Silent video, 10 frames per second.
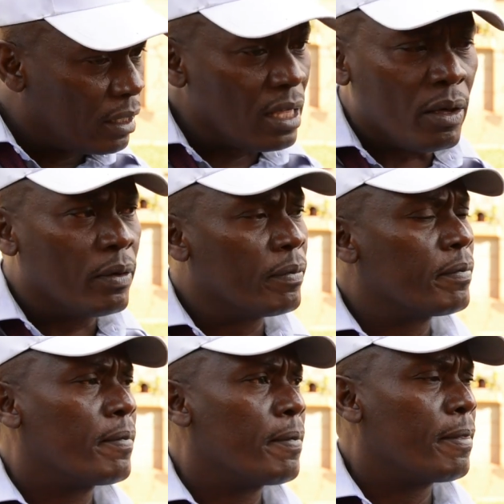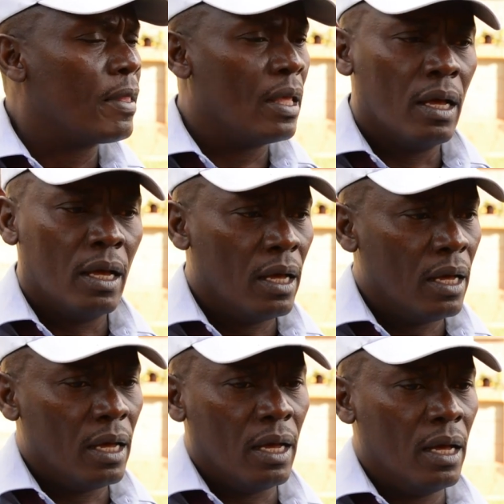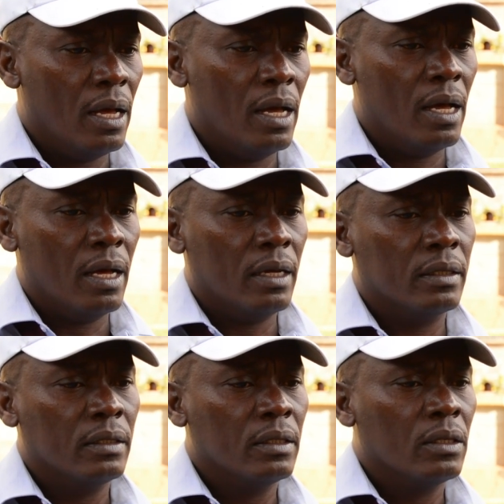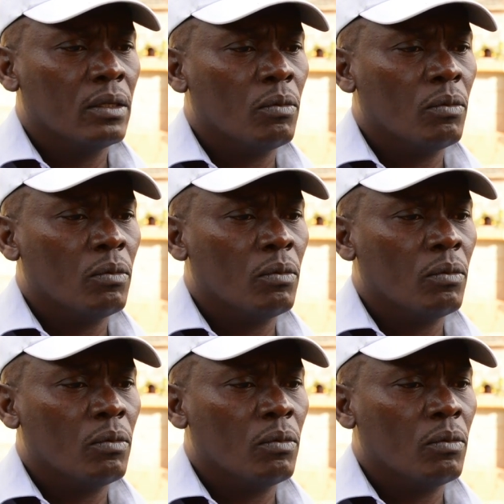it make you feel? You know, when all this is going on.